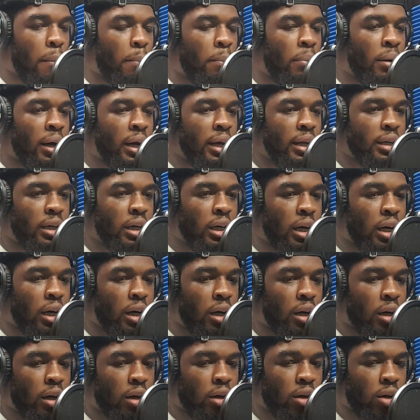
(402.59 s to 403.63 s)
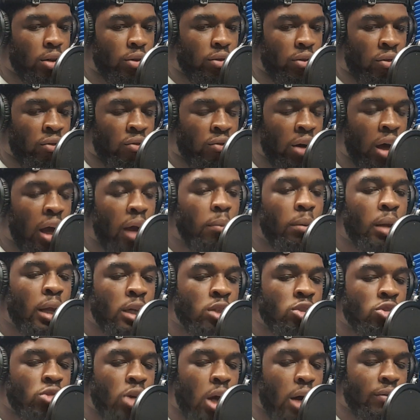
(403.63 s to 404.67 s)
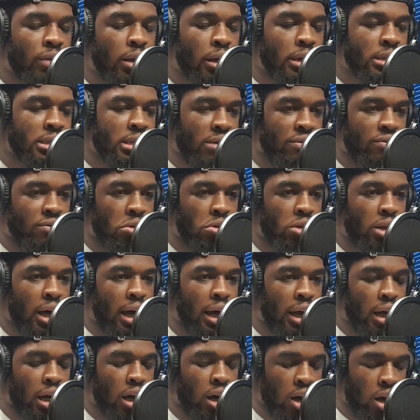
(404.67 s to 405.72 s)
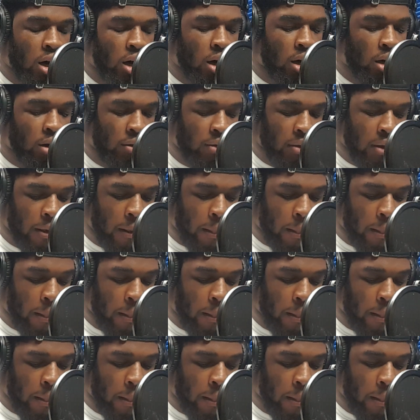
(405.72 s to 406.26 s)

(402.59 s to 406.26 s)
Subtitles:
But the family is driving that because they feel like I